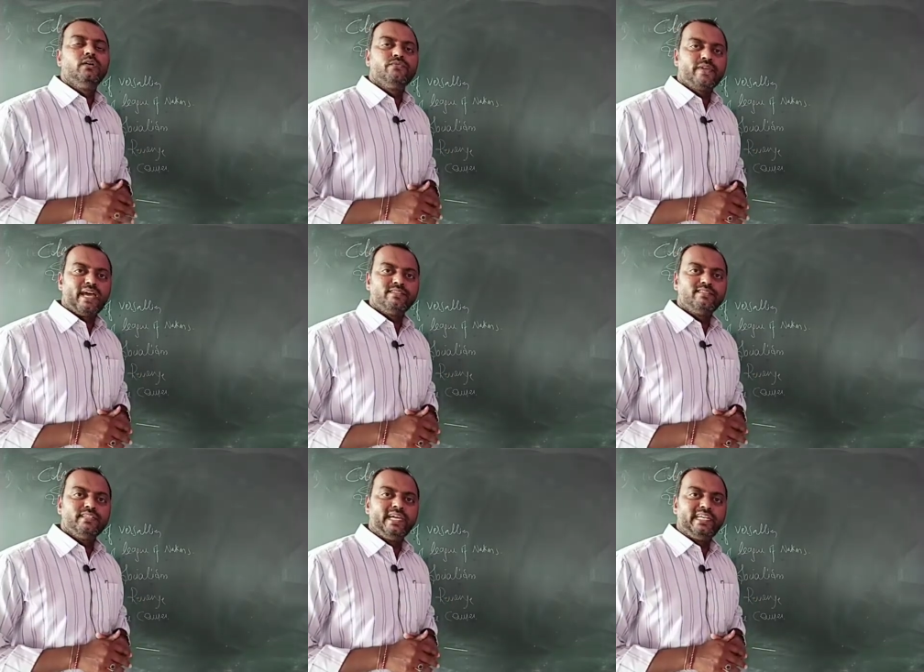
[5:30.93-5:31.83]
France
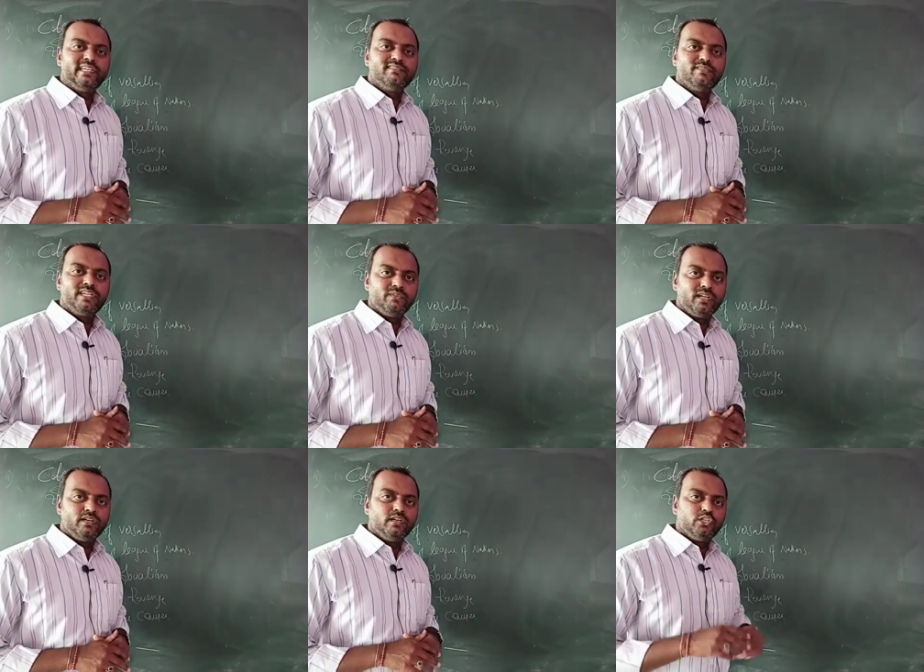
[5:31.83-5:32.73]
in
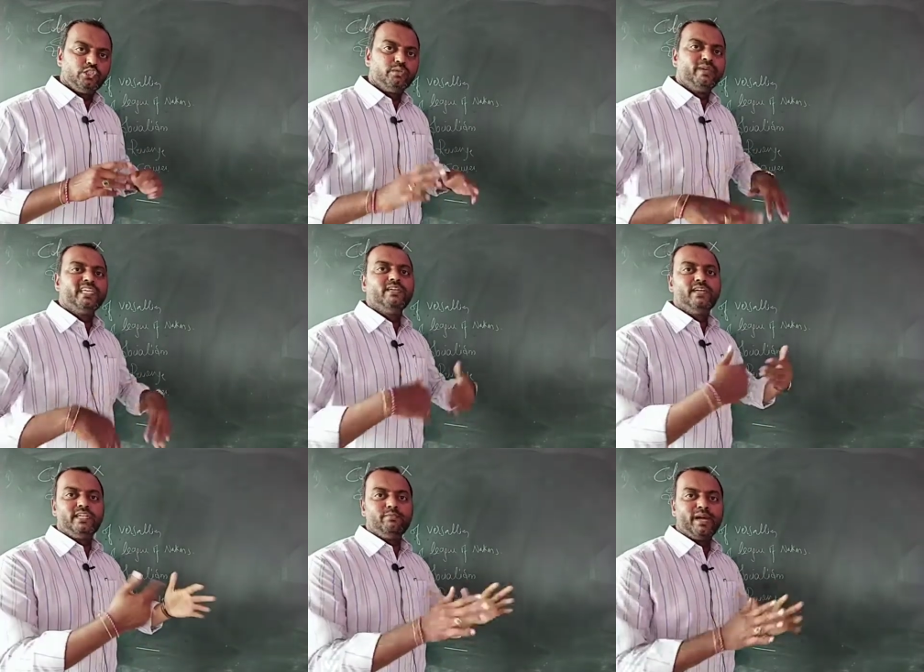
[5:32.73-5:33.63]
1871, should be
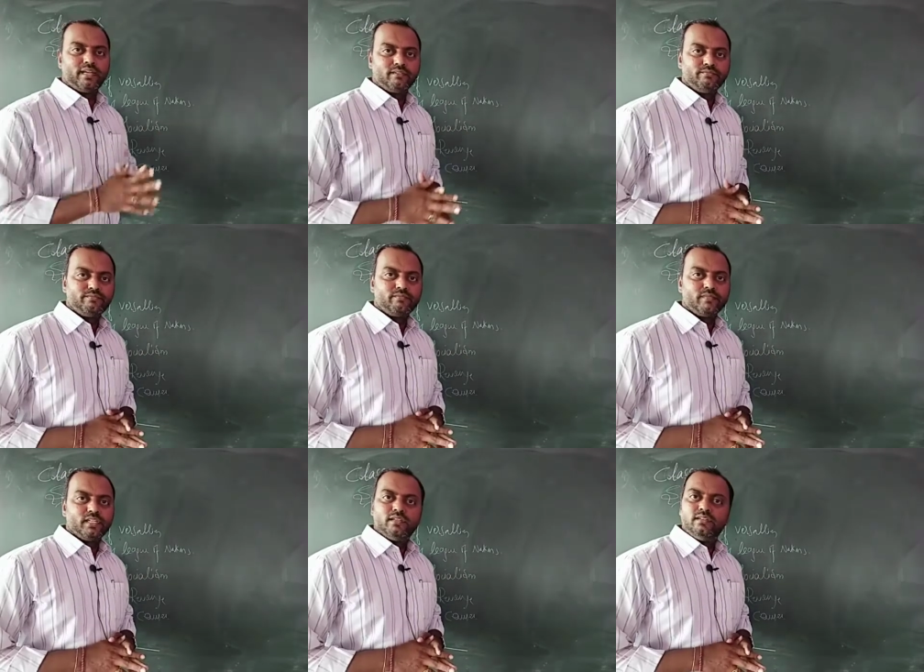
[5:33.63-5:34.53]
given it back.
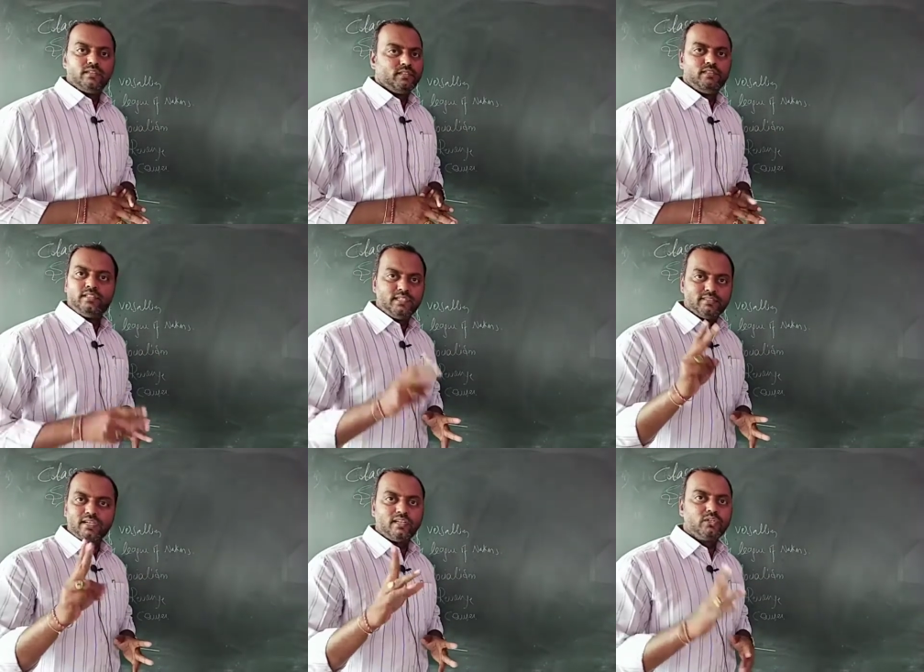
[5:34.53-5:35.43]

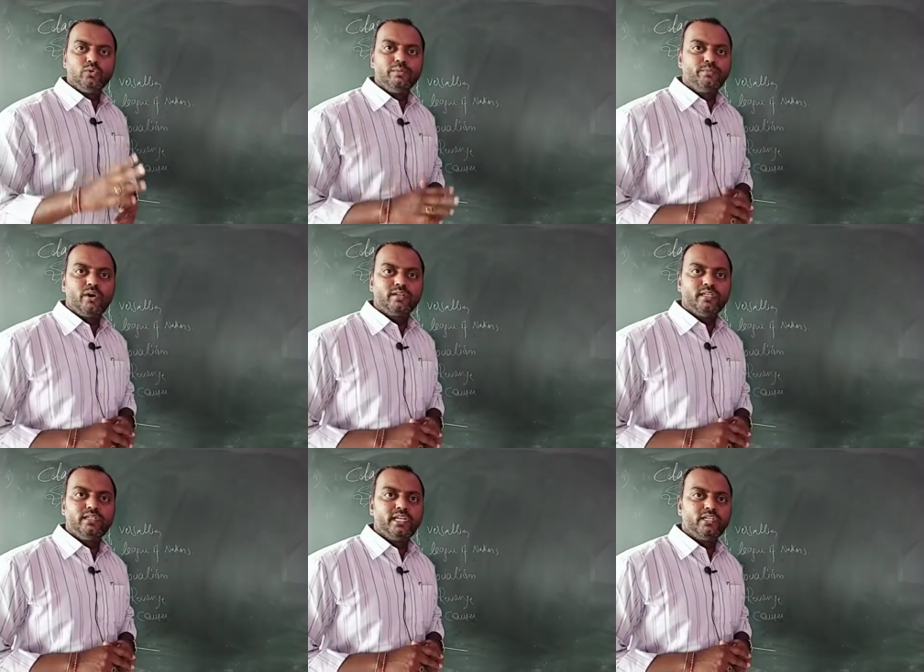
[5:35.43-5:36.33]
These are the two
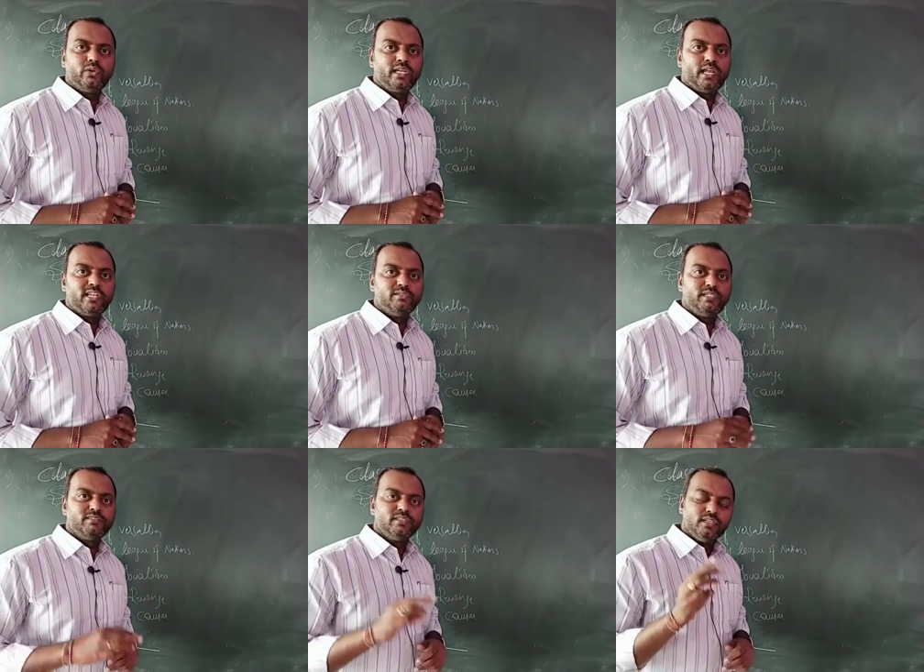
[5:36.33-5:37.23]
important territorial
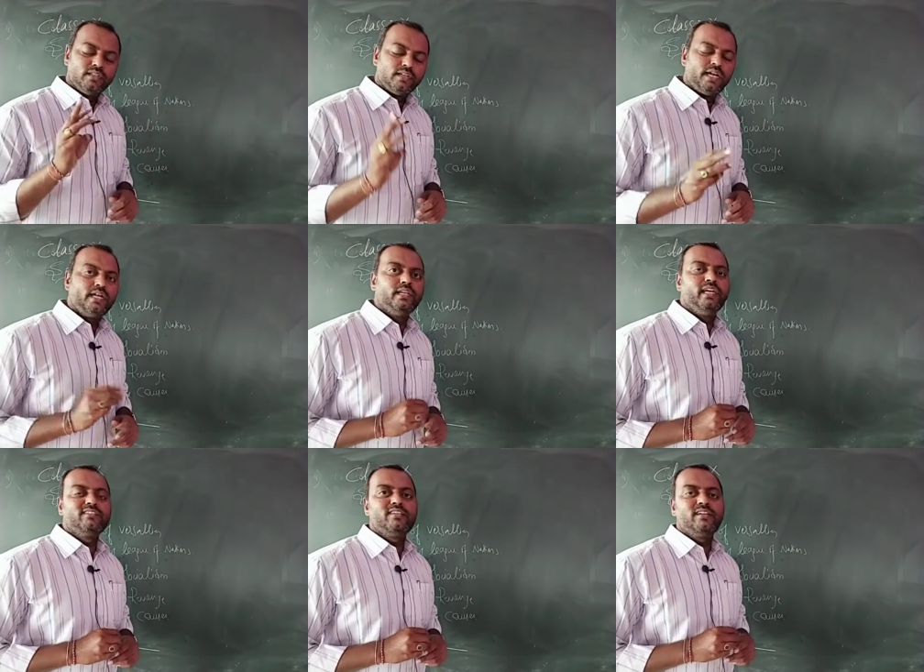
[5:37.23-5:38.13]
arrangements. And
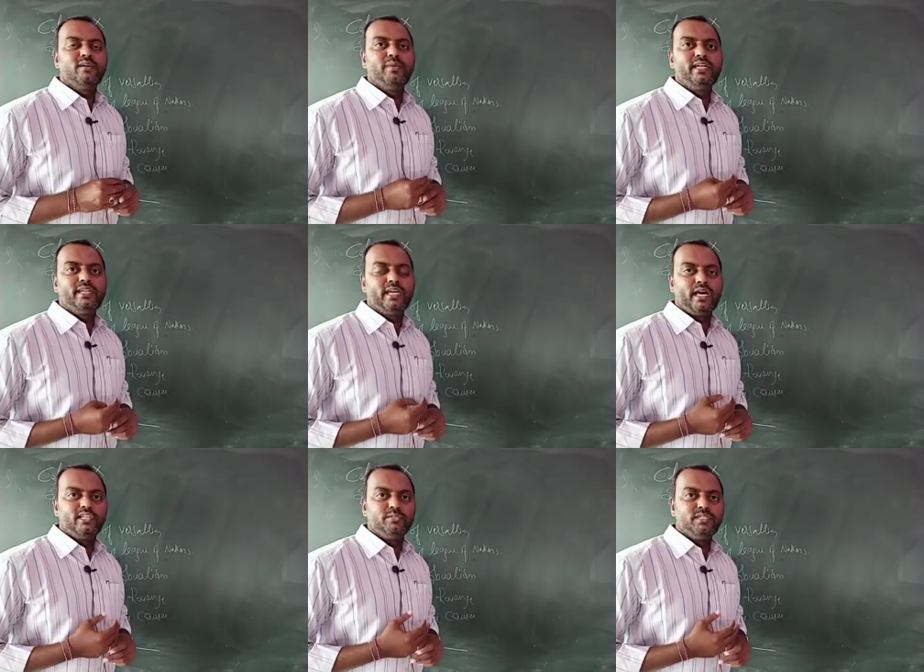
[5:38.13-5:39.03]
next are the military
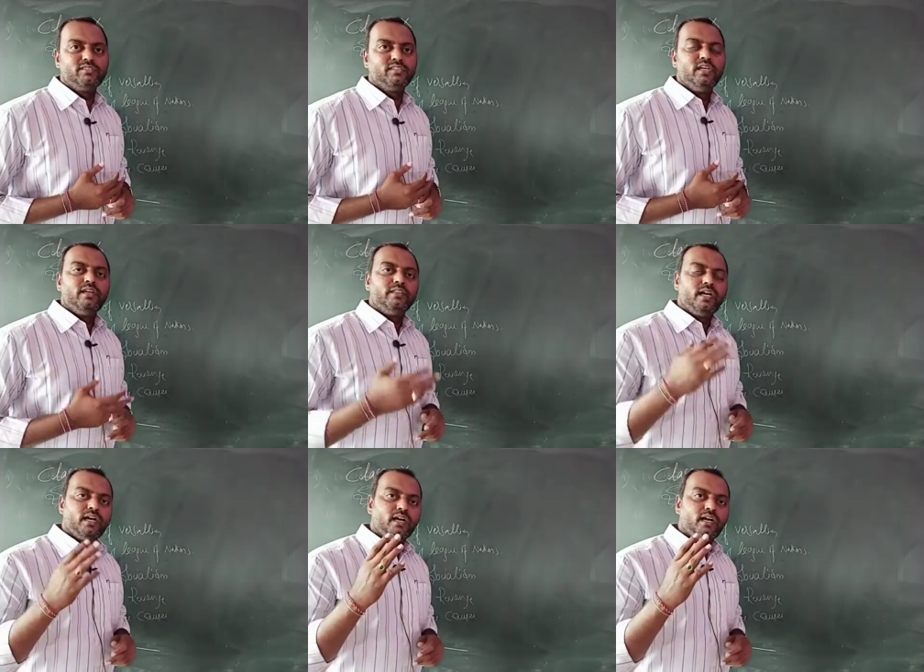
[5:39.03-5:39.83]
arrangements. The